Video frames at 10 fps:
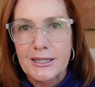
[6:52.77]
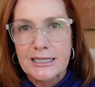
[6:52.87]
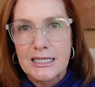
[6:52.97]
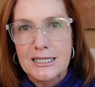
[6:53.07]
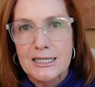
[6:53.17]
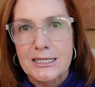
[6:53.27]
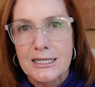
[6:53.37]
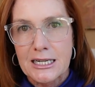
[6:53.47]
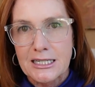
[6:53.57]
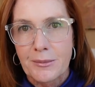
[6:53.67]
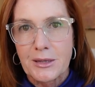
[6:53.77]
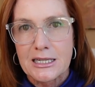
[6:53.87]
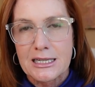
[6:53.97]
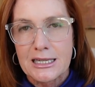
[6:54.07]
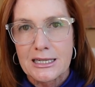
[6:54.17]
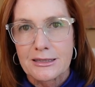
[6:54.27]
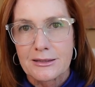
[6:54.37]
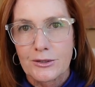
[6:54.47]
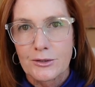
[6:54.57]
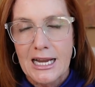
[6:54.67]
and then it's sucked up into the
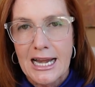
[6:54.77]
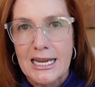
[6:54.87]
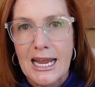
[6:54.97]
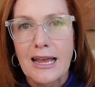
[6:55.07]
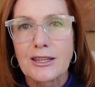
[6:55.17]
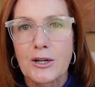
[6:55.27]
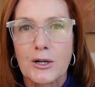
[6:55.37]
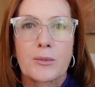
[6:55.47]
little tiny catheter,